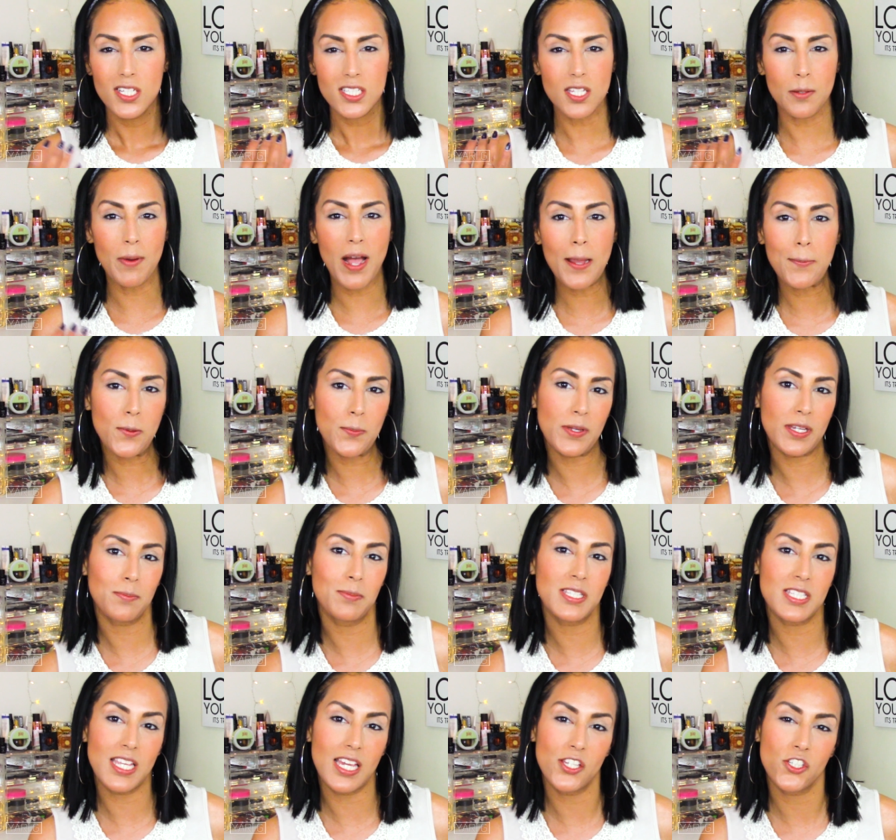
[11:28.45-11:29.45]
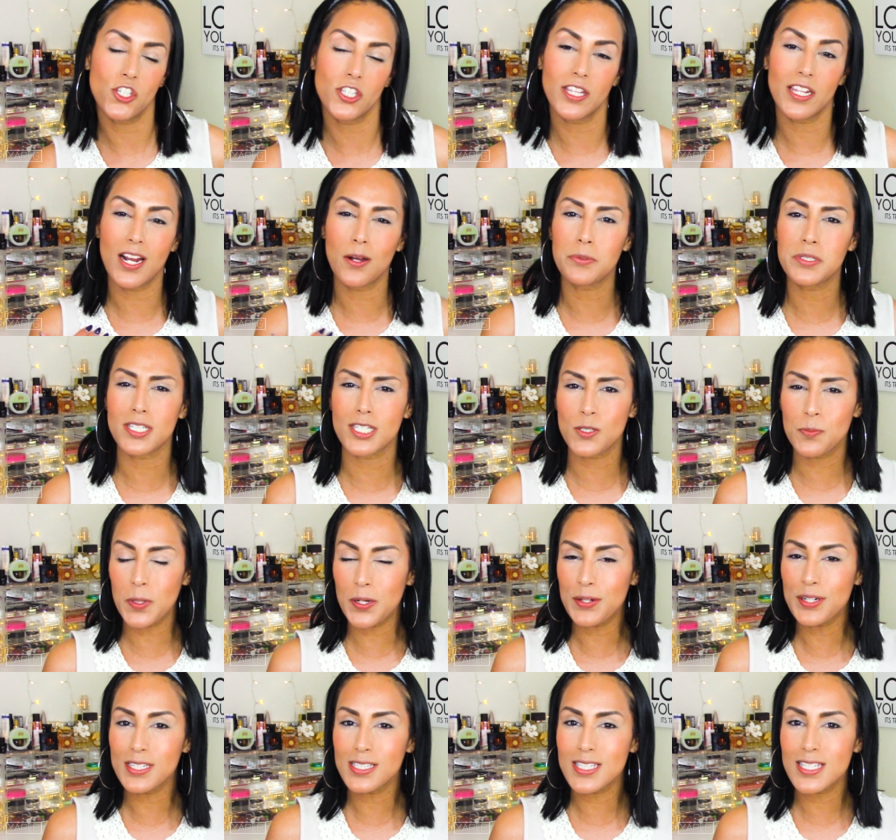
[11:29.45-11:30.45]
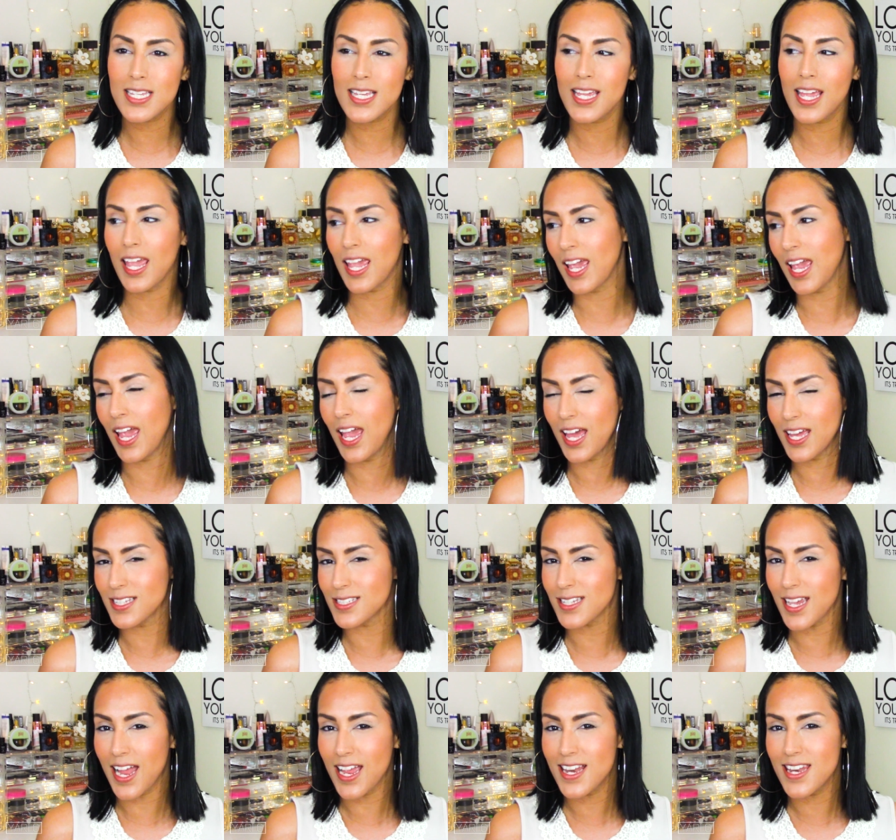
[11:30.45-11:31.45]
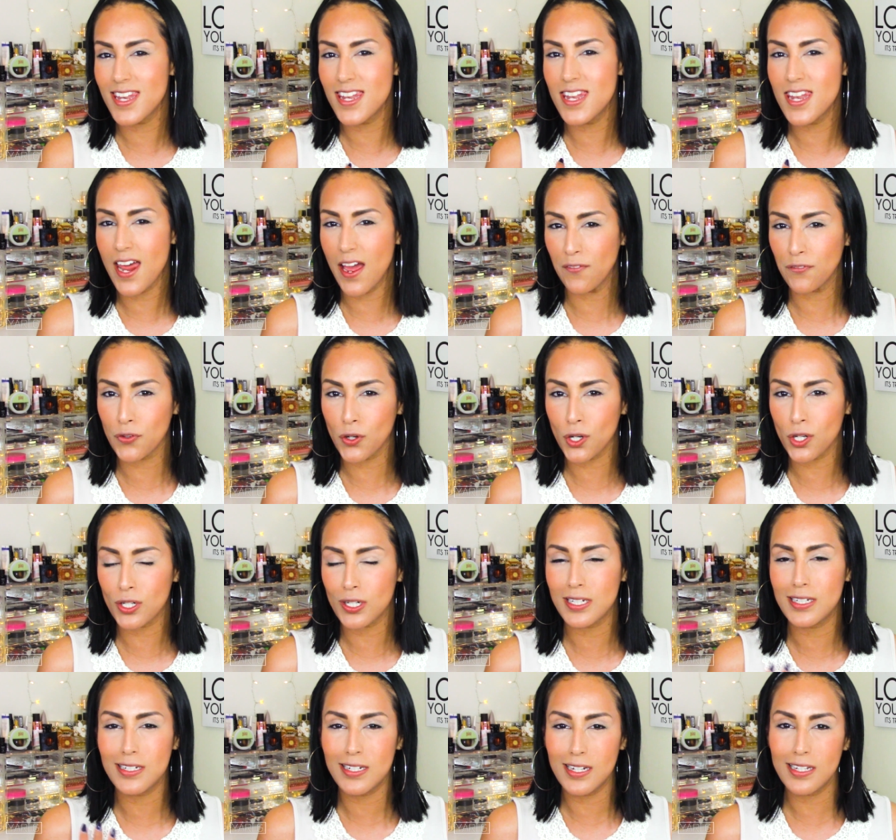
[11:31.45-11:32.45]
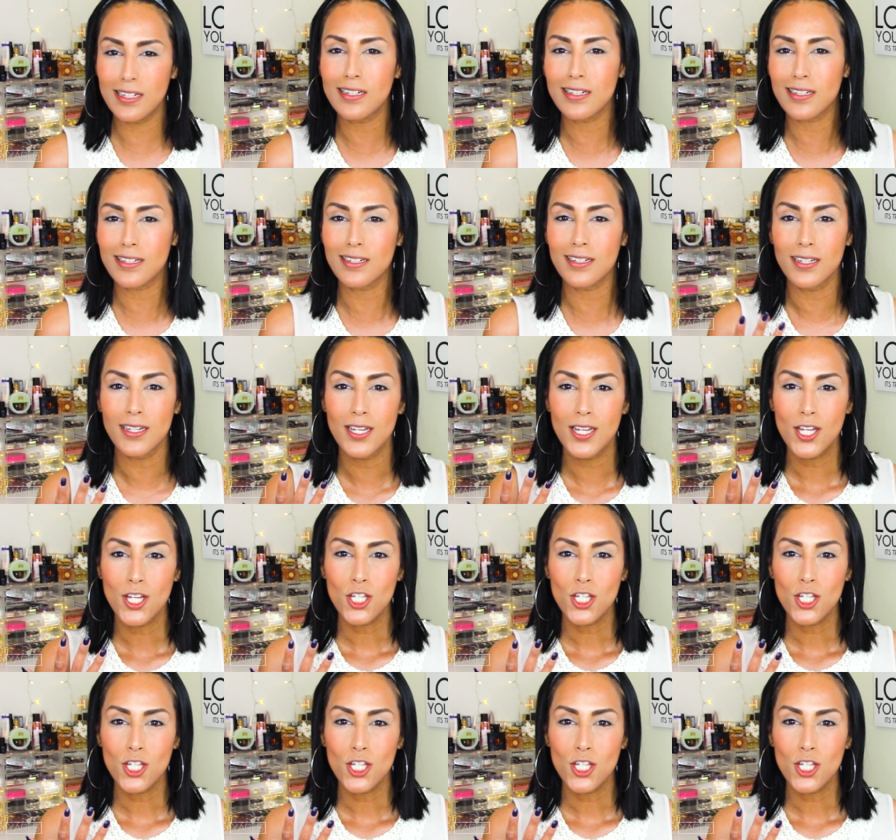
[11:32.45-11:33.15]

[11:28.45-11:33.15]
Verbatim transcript: some hyperpigmentation that I was experiencing and I never needed